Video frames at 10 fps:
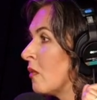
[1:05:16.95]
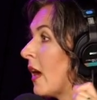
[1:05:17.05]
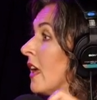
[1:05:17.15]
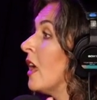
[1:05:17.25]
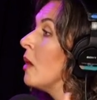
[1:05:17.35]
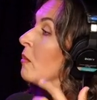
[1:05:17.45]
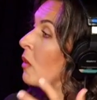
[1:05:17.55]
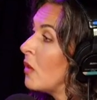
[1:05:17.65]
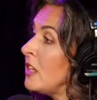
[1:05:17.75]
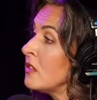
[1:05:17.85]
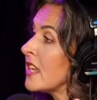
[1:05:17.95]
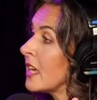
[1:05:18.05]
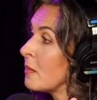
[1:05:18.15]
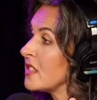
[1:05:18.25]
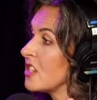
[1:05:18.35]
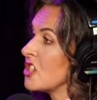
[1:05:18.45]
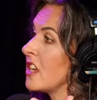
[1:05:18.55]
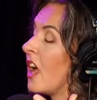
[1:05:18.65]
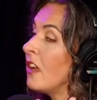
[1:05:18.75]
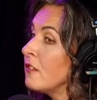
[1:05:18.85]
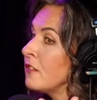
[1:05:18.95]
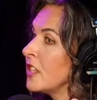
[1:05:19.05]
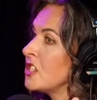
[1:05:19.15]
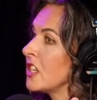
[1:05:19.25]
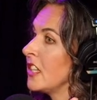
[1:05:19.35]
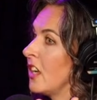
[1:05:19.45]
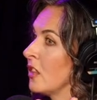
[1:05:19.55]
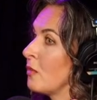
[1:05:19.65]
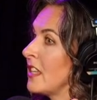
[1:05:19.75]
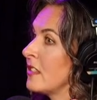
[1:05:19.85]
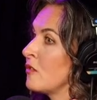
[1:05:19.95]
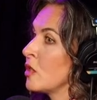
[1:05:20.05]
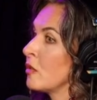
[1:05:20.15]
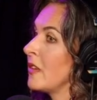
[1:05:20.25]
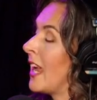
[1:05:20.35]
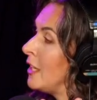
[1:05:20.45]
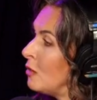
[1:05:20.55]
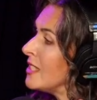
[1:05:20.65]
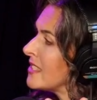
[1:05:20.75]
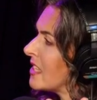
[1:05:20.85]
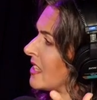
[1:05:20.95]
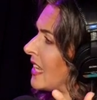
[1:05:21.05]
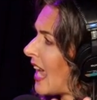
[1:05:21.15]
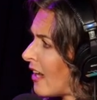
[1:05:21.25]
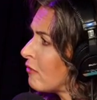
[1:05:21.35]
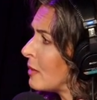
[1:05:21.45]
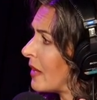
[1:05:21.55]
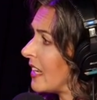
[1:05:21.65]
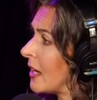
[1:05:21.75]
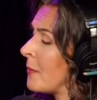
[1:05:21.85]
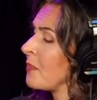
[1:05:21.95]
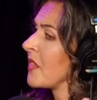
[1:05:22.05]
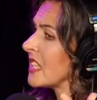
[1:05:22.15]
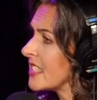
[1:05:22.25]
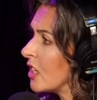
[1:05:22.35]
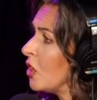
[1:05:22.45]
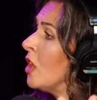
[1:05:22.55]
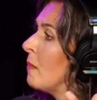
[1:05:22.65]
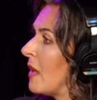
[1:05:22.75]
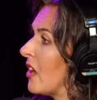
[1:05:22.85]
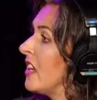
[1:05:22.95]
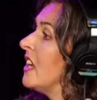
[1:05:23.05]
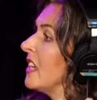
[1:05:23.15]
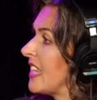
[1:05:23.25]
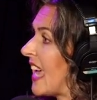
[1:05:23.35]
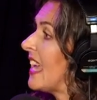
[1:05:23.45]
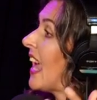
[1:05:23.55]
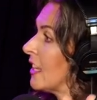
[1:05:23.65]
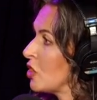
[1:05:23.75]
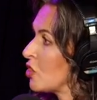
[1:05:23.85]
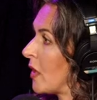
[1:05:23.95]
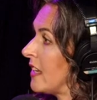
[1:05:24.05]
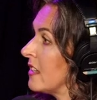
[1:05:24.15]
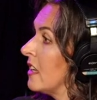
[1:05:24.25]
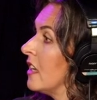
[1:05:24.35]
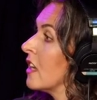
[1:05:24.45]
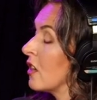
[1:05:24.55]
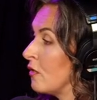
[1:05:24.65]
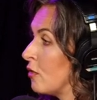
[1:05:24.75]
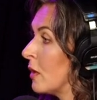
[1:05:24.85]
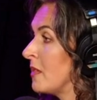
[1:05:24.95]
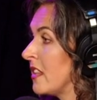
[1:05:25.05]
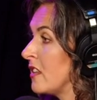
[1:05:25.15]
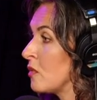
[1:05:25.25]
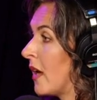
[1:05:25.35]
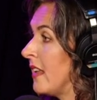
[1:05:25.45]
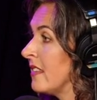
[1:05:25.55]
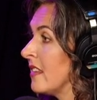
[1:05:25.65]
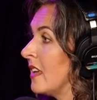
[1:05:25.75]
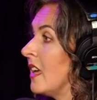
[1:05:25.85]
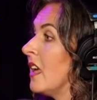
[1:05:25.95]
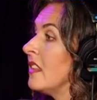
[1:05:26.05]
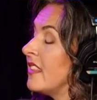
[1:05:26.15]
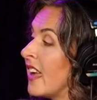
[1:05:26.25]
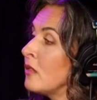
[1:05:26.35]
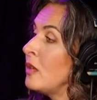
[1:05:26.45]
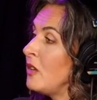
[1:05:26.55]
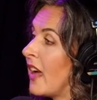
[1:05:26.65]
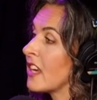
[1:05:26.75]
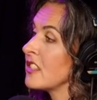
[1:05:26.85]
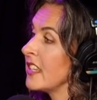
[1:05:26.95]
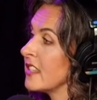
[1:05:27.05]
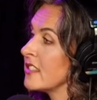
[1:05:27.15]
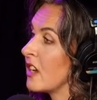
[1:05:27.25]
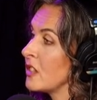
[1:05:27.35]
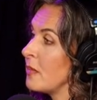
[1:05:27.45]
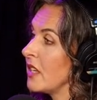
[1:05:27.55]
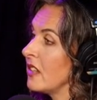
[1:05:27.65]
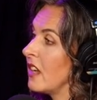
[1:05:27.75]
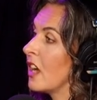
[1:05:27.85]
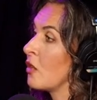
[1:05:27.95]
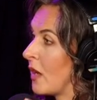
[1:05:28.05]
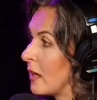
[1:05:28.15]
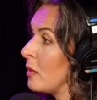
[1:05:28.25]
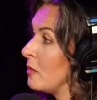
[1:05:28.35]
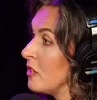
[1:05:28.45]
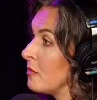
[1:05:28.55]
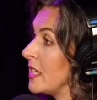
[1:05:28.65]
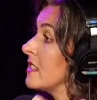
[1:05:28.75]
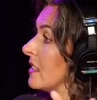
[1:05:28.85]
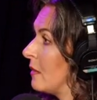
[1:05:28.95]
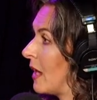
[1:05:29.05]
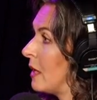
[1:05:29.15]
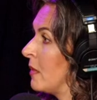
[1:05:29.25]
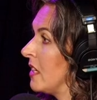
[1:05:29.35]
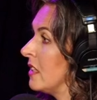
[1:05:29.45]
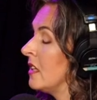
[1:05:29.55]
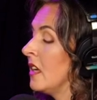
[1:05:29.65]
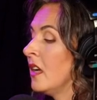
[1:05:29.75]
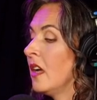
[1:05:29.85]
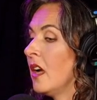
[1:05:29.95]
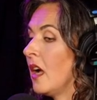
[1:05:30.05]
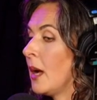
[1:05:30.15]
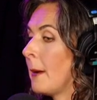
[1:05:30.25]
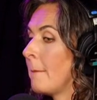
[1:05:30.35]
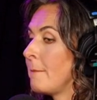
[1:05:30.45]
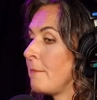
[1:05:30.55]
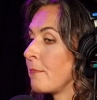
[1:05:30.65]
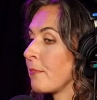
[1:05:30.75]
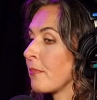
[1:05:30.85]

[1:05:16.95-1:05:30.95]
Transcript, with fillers: right? But when you take a position unflinchingly on the rights of children and you insist that everybody, single, married, gay, and straight, conform to these rights, that's when you actually can start to build a credible movement, in my opinion. Um,